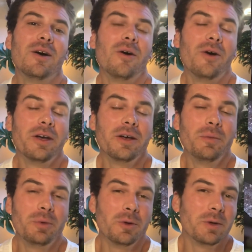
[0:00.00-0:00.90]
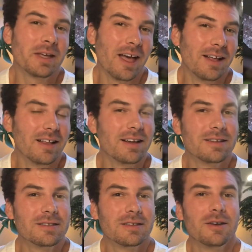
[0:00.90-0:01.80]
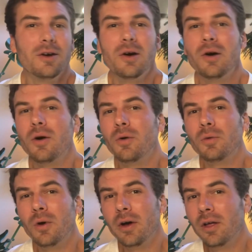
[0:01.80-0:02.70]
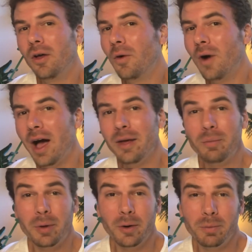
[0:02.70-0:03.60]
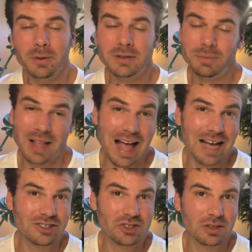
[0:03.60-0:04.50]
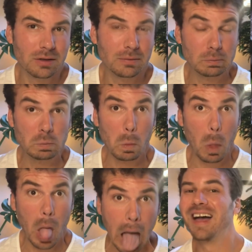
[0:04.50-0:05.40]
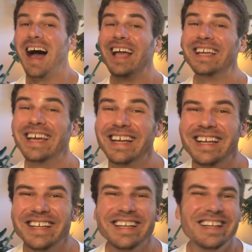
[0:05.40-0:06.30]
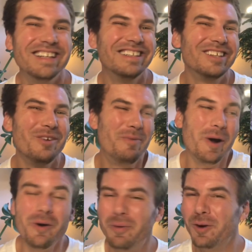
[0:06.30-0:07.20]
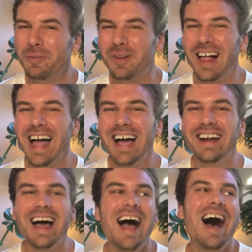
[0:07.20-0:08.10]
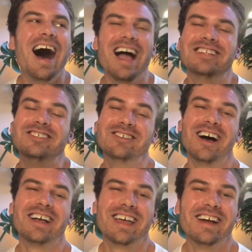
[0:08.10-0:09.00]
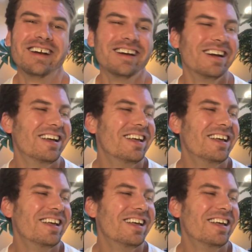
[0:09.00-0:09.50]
Hoya pubic calyx, Royal Hawaiian Purple Splash. I get it, it is a purple plant. I do not care.